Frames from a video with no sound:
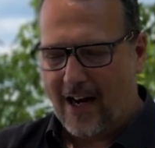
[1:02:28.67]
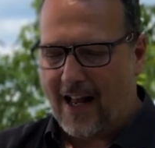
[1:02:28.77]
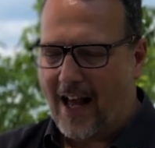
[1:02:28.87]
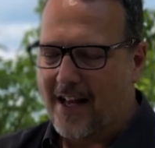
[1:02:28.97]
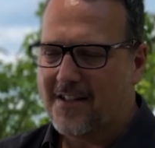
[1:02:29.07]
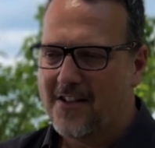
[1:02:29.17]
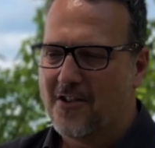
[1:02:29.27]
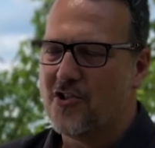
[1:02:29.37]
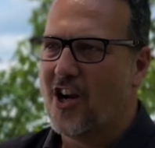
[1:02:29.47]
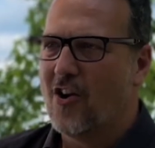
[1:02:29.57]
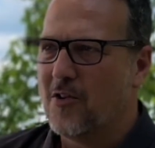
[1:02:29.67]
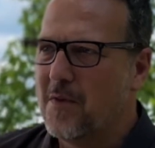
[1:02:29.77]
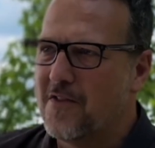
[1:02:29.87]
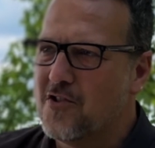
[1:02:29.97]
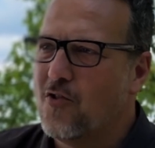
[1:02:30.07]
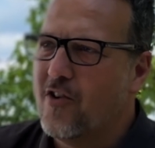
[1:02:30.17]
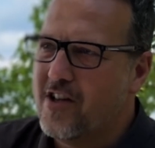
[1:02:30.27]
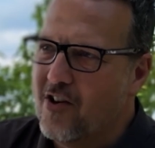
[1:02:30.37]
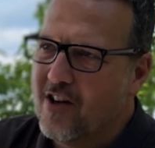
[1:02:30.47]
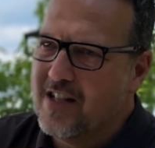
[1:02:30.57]
going to ask you to share a little bit of a story
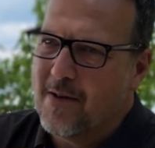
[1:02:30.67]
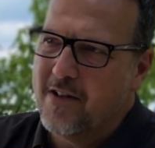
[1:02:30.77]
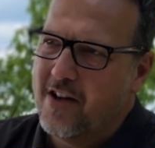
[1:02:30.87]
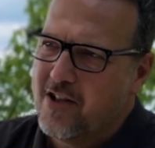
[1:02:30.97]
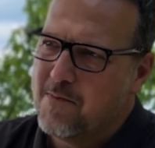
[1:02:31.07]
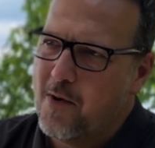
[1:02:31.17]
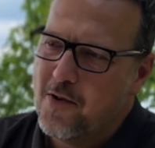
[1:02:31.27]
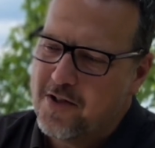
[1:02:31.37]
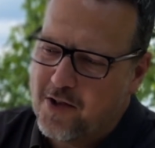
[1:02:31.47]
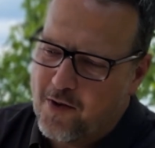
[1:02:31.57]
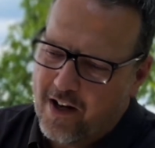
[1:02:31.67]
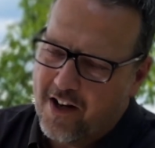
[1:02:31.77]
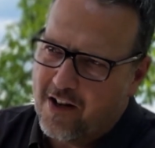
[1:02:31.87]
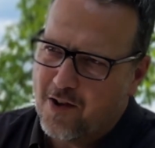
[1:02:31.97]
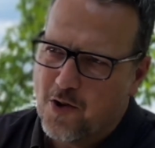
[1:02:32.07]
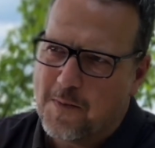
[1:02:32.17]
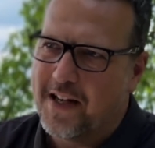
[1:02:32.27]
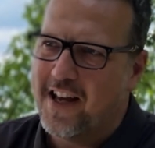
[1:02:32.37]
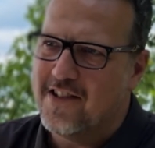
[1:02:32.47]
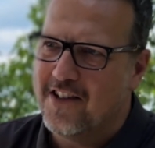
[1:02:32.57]
here, because I'm going to expose you, and I'm going to close my
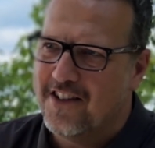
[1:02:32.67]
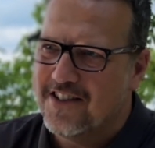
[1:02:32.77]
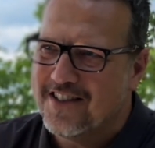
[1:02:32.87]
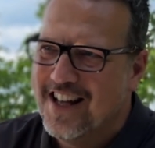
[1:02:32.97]
case on this.